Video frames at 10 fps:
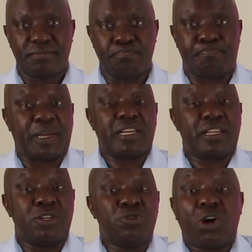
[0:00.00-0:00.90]

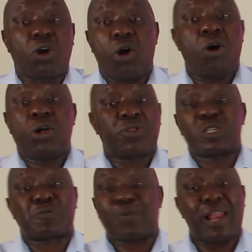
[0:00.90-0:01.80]
but not all
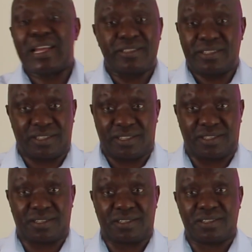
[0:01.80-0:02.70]
those
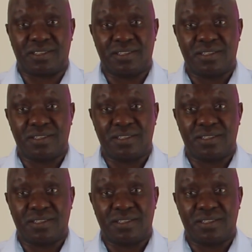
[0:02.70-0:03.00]
plans